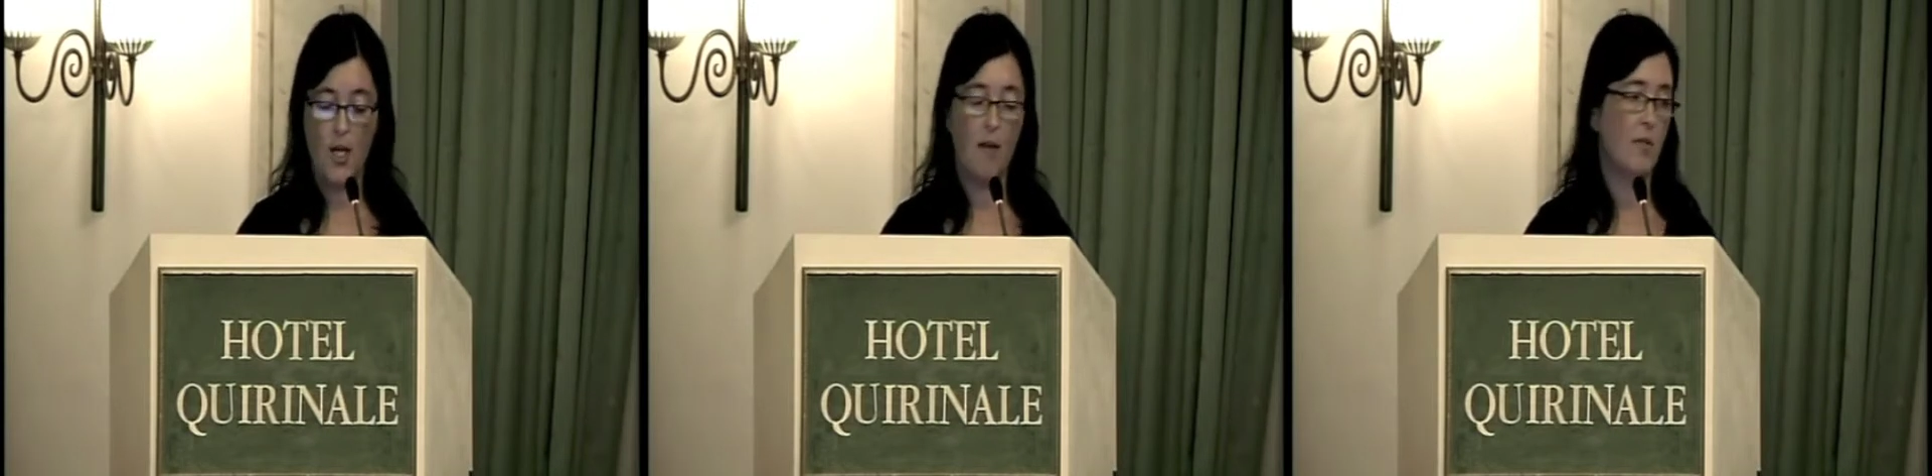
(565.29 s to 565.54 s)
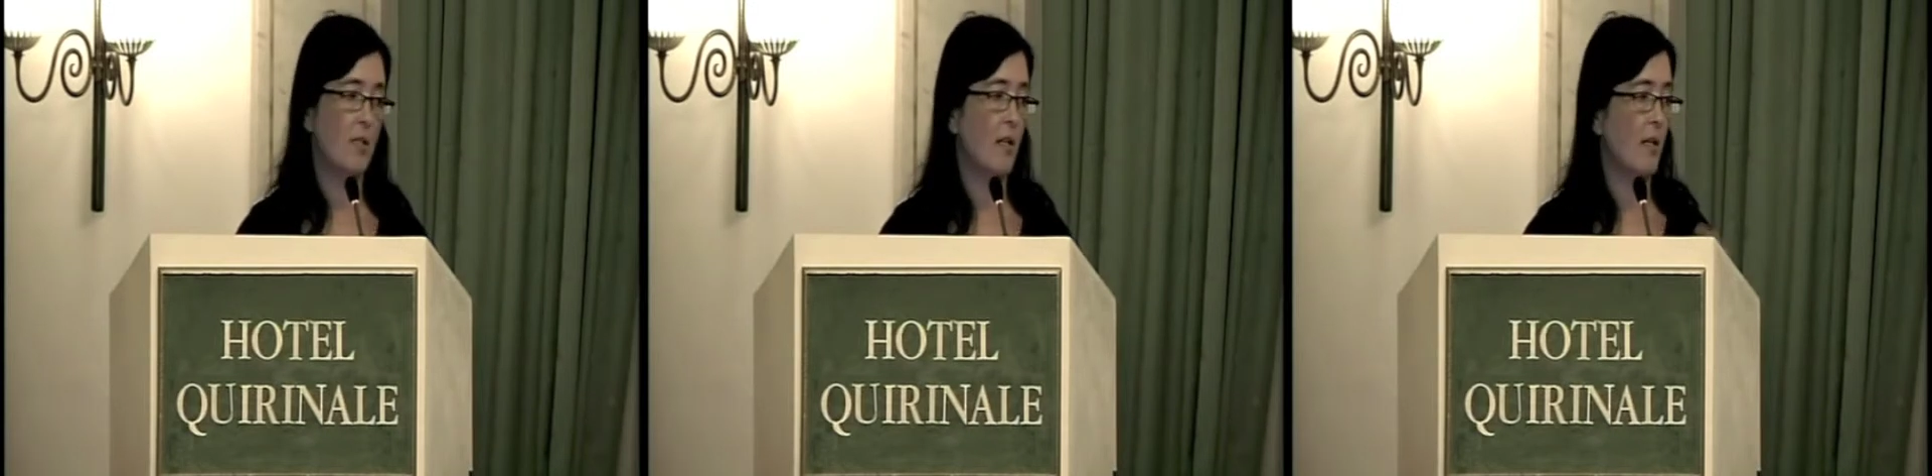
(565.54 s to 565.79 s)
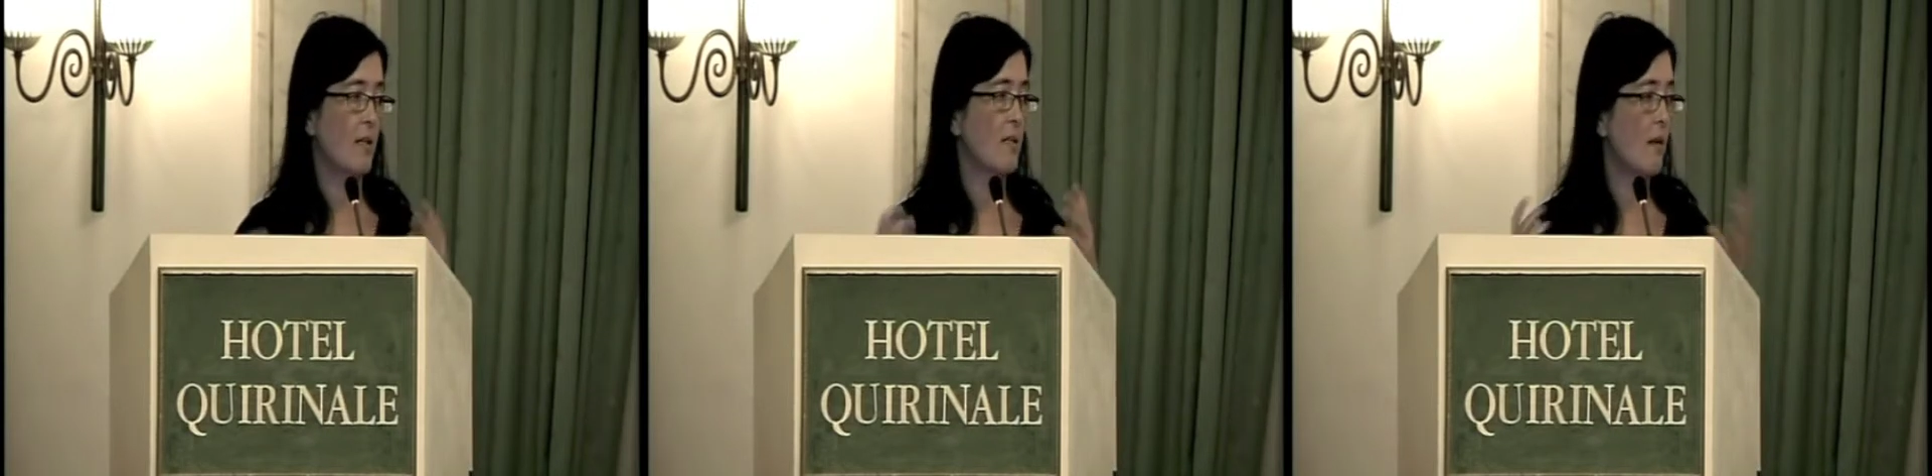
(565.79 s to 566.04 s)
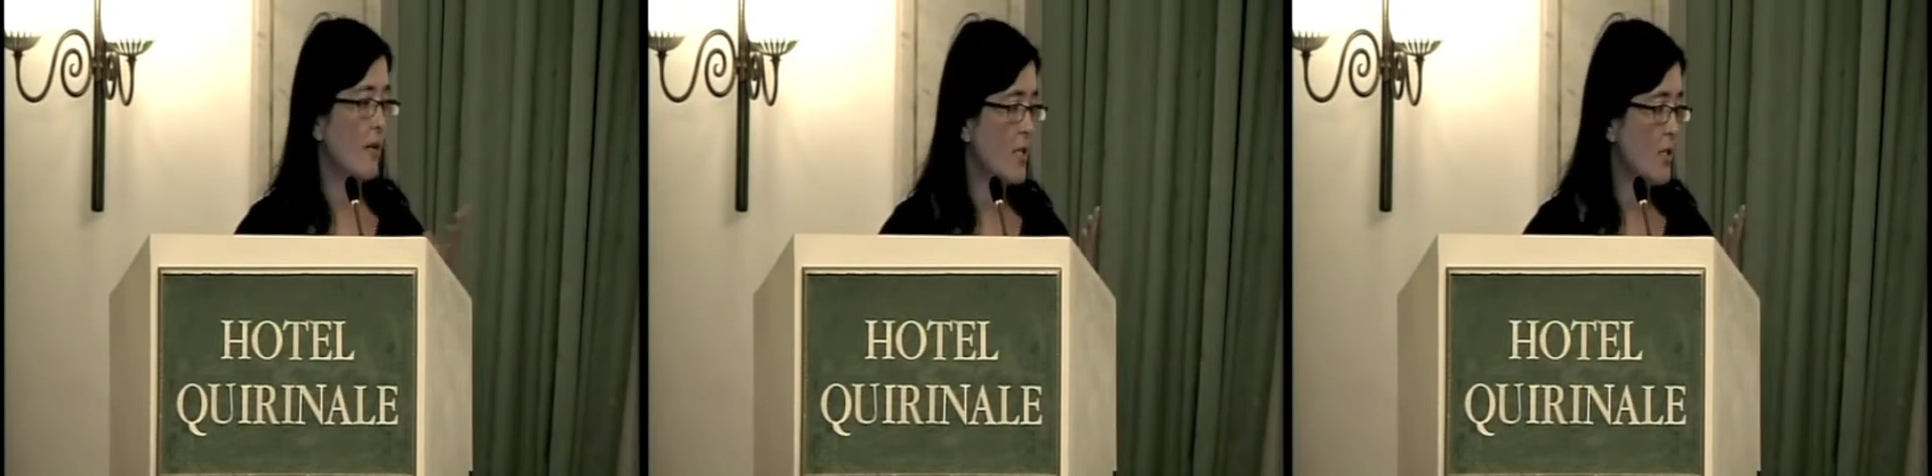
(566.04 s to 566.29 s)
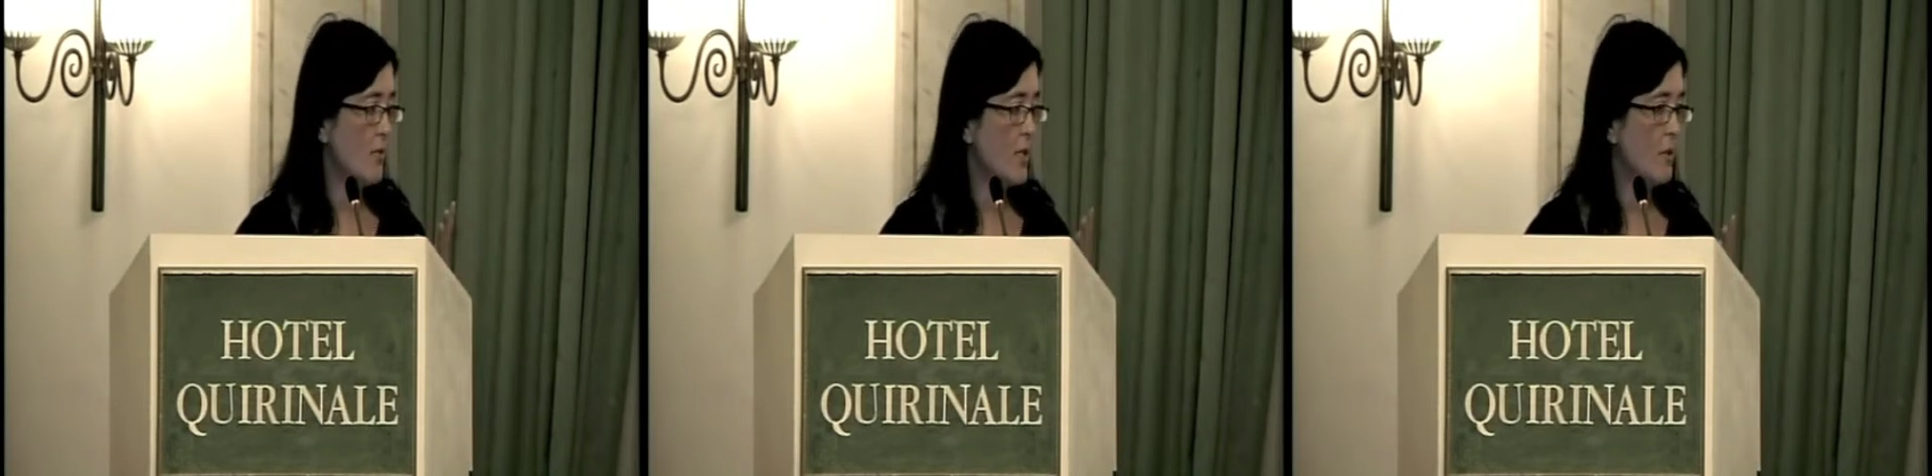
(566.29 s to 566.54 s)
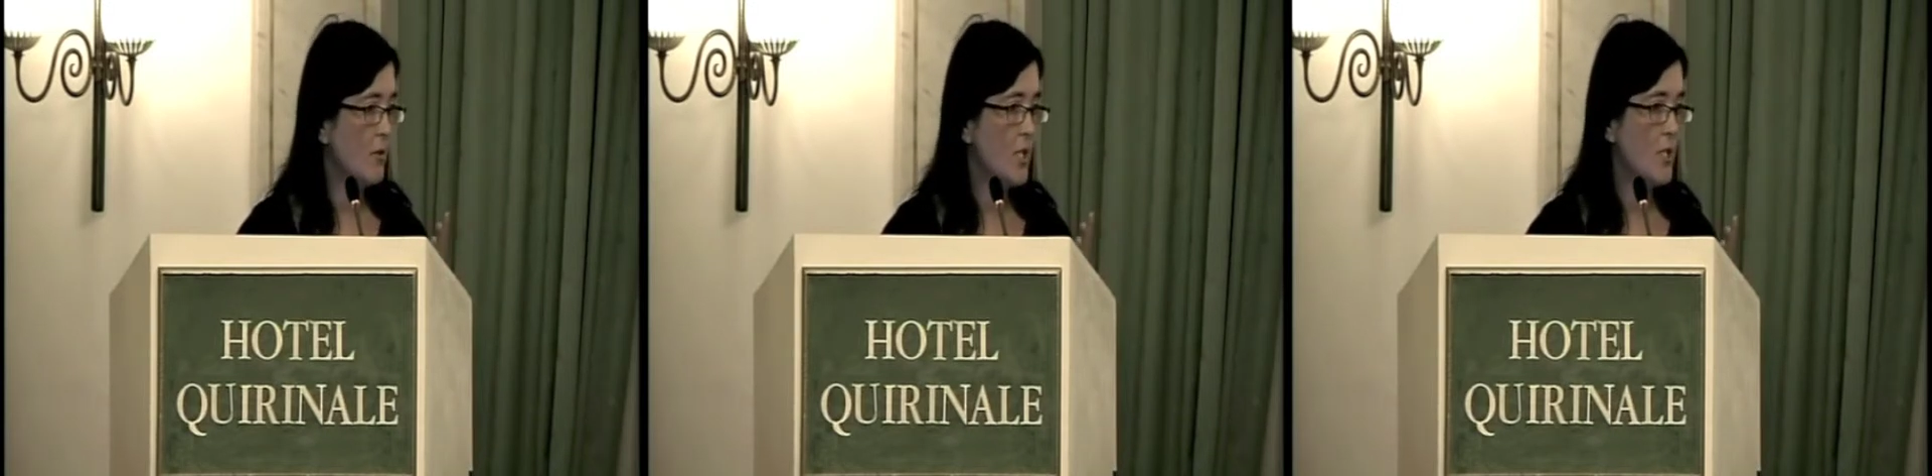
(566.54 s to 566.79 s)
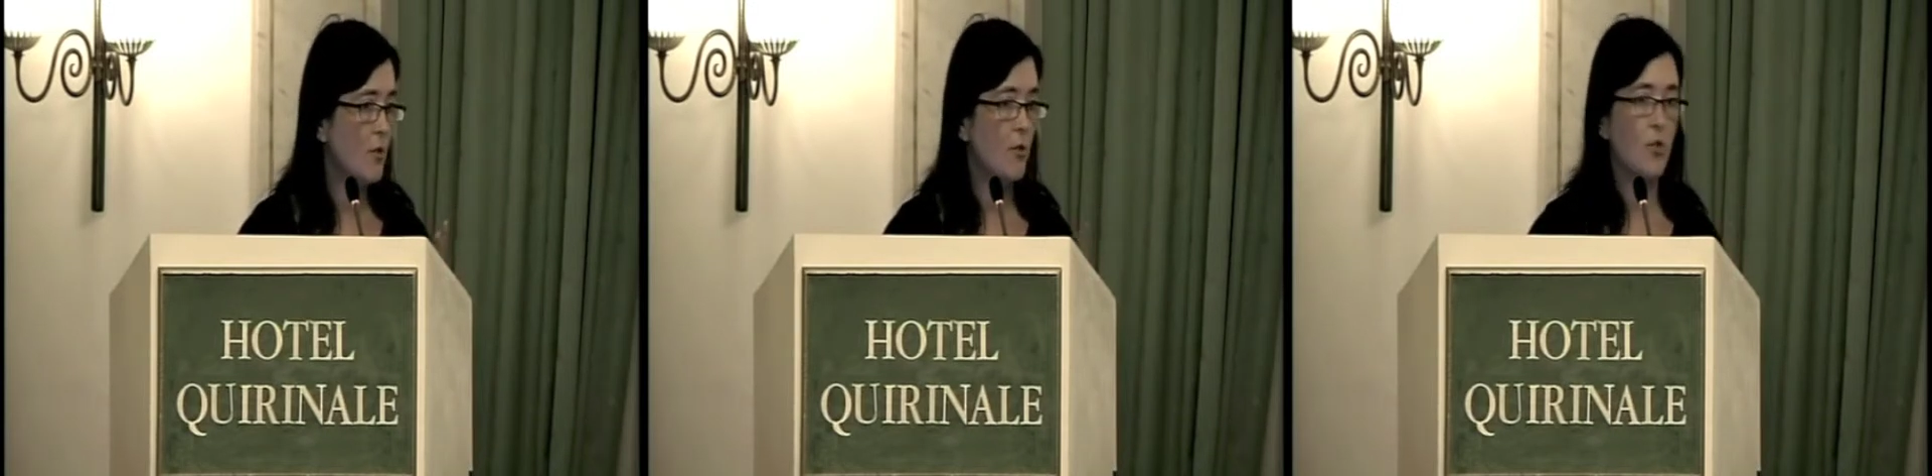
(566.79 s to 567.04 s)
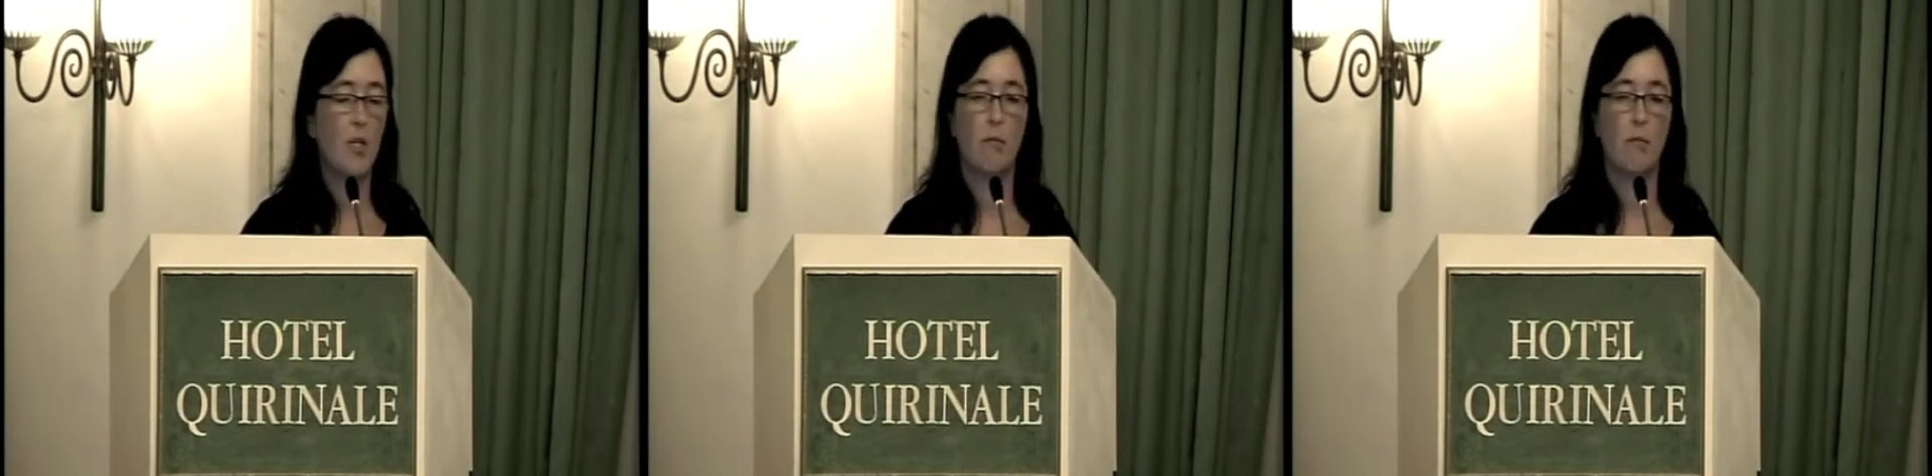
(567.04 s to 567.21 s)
Everything starts with the research,